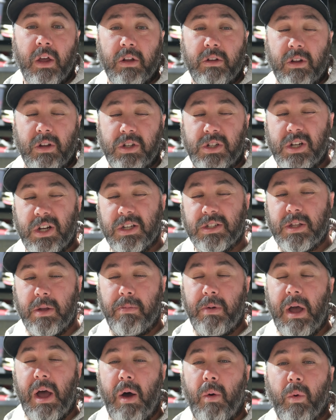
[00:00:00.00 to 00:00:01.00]
to just
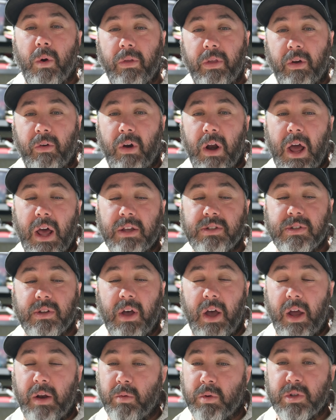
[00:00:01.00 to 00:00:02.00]
about where the grass
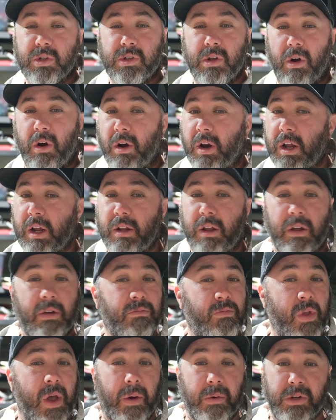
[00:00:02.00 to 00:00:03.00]
line was starting,
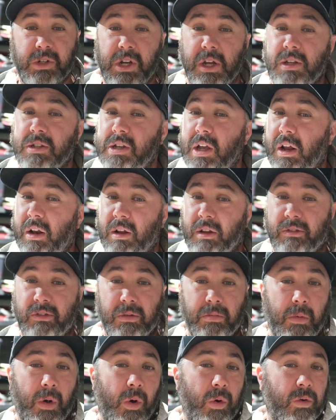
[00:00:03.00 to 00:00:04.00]
I was just getting
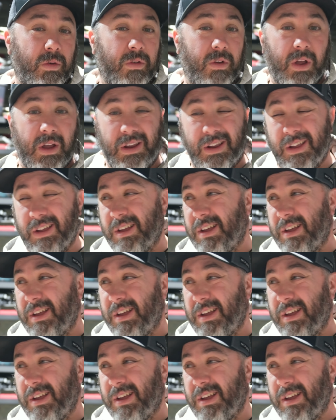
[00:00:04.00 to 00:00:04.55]
smoked, like